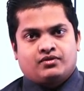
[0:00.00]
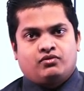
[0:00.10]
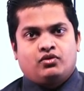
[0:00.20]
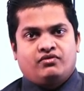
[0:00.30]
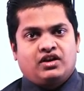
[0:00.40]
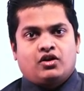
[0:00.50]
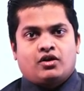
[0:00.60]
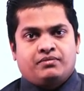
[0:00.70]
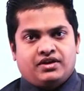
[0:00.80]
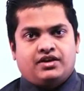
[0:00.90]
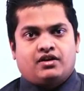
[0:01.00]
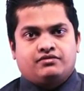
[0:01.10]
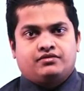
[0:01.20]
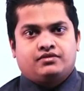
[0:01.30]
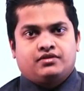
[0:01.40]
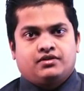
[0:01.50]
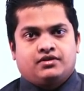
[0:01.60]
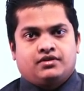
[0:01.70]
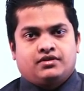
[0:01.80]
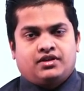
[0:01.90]
Food will not be enough.
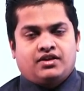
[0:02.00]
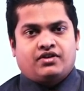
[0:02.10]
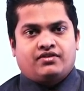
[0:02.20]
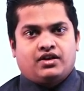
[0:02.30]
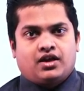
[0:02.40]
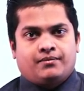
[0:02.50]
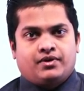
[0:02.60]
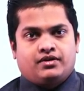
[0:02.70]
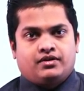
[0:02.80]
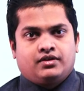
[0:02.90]
Then what will happen?